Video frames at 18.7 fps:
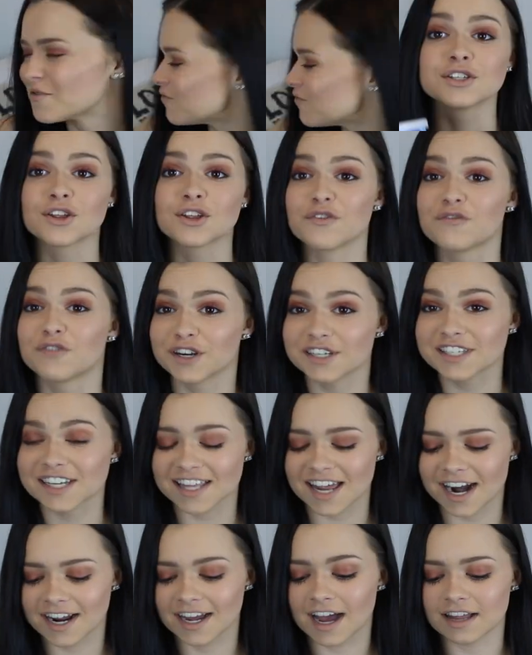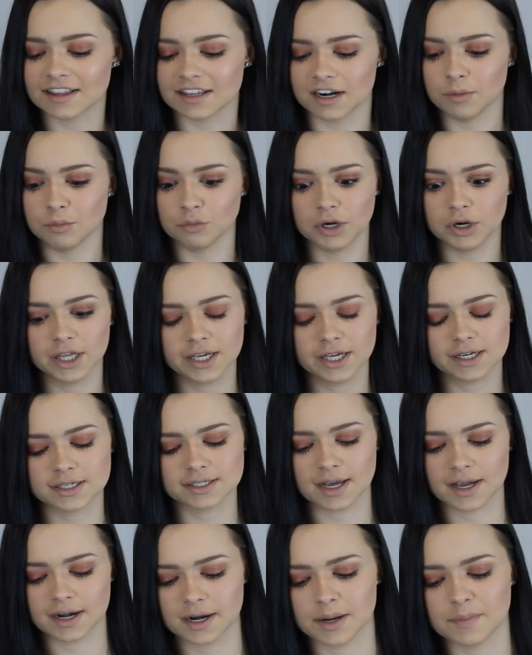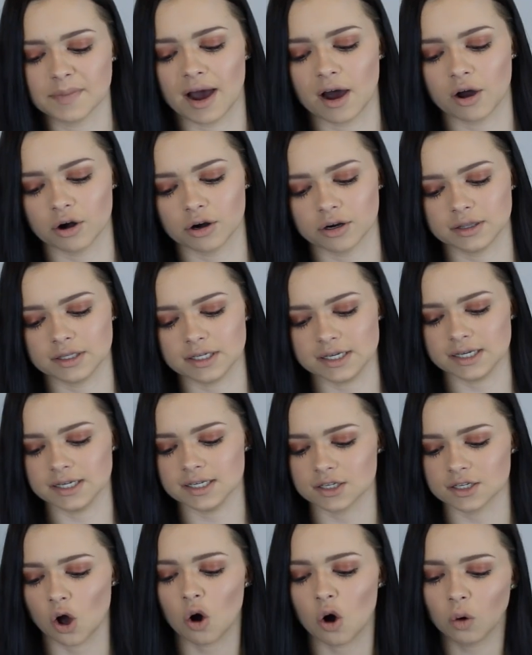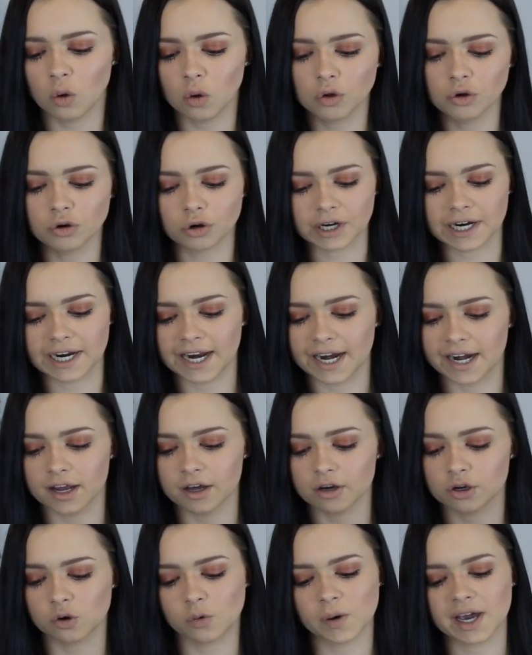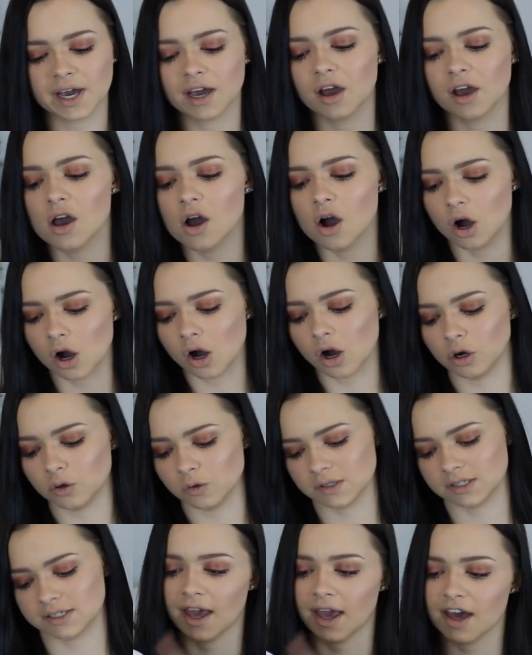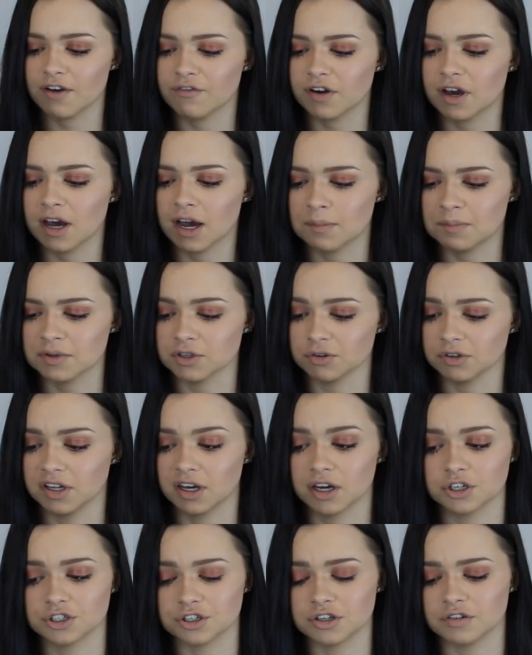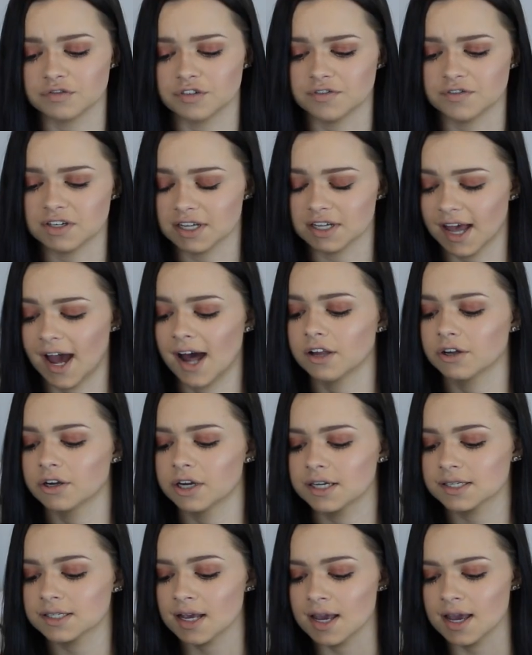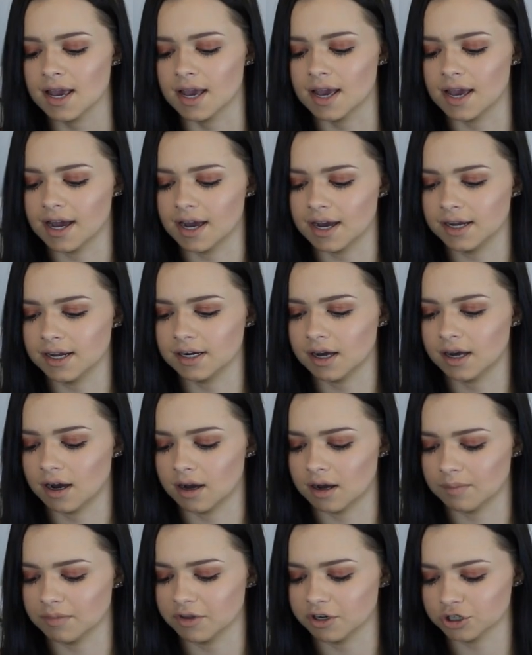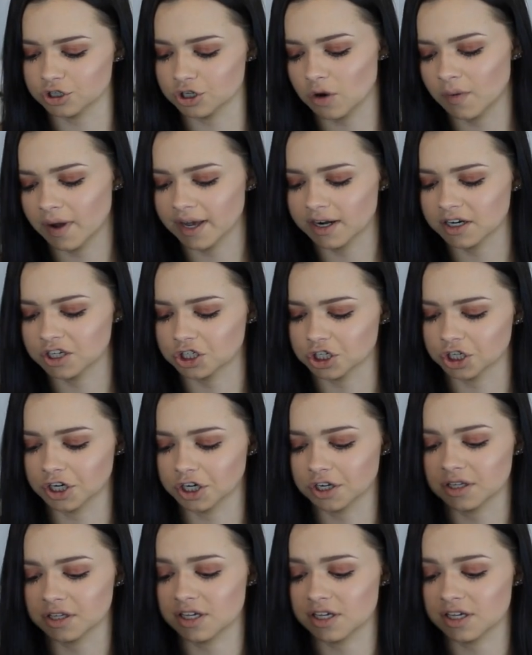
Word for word: So the first thing that I got that I'm really excited about are these whole grain quick oats. Half a cup is only one hundred fifty calories and um, there's no added sugar.